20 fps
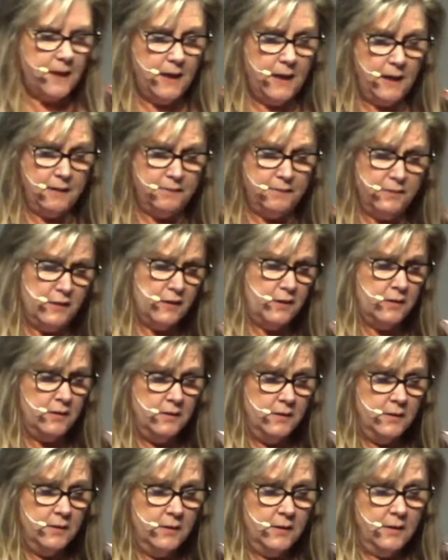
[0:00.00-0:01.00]
And the
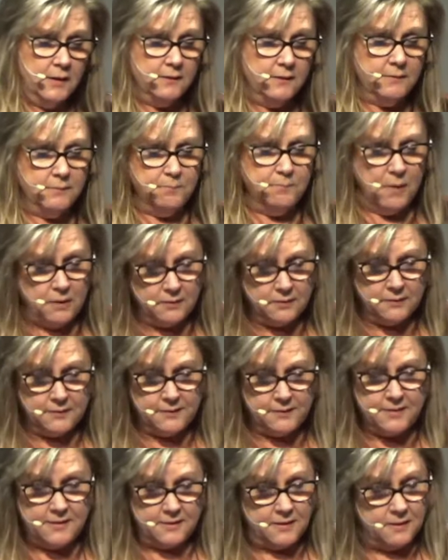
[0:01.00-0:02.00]
monthly
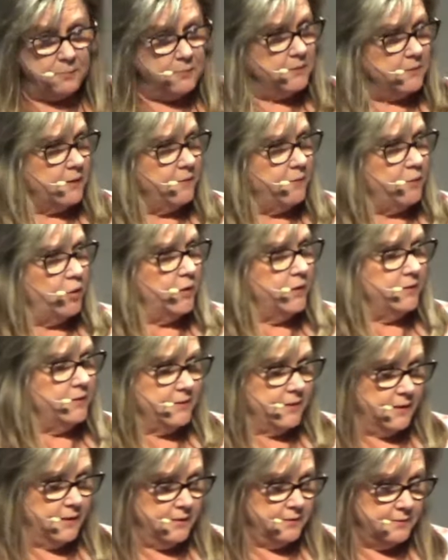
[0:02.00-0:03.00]
theme, as I've already
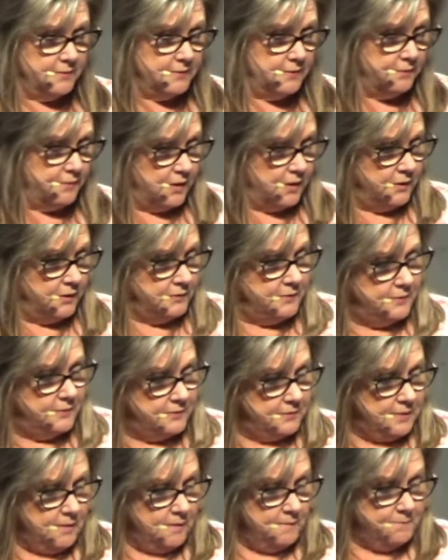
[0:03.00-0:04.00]
said, is divine
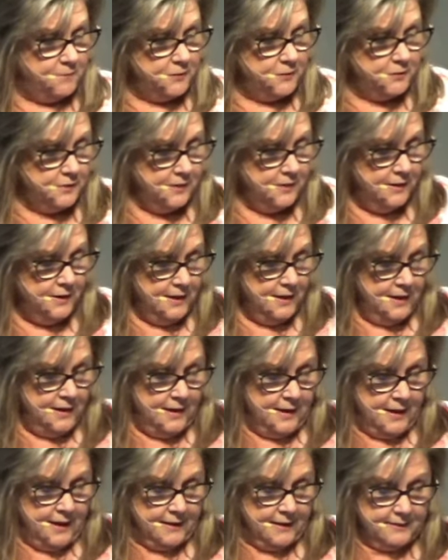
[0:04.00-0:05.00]
discomfort.
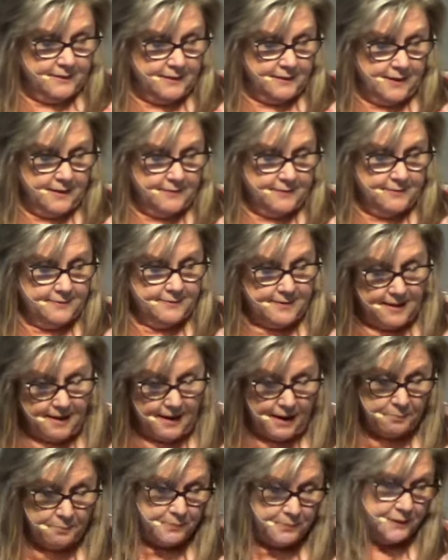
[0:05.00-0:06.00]
And today's
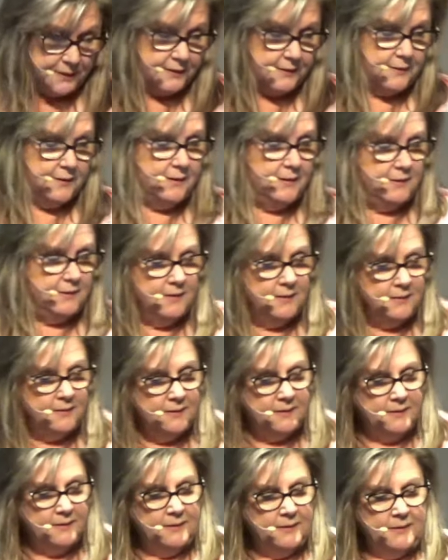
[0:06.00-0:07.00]
topic
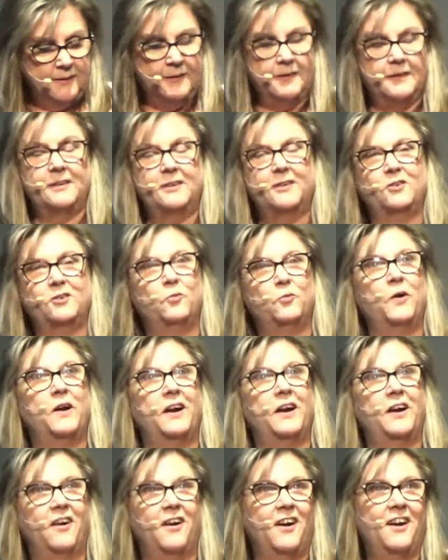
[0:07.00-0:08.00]
is
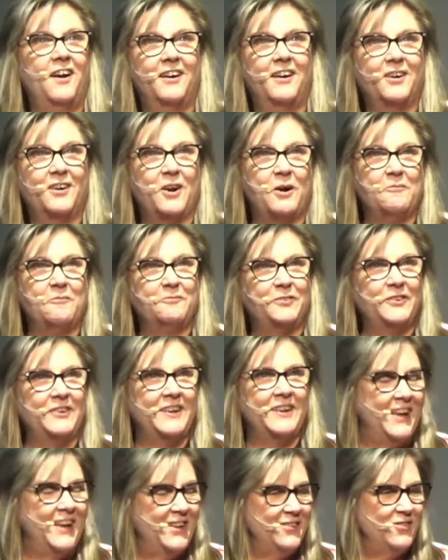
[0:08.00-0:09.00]
where
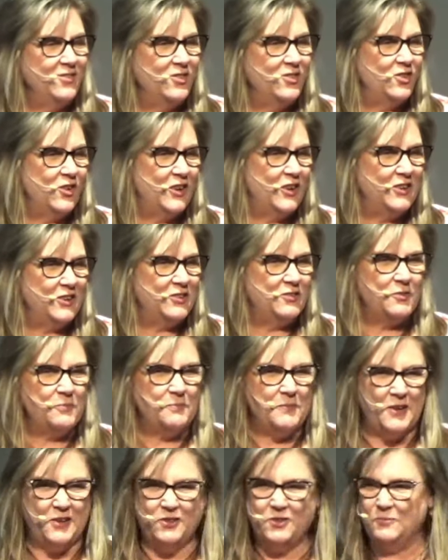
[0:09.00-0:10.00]
comfort ends,
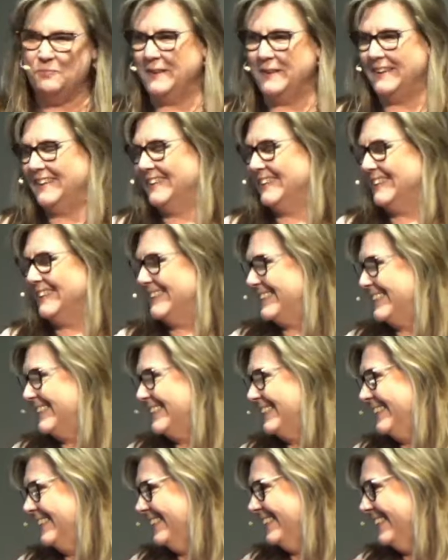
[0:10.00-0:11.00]
transformation begins,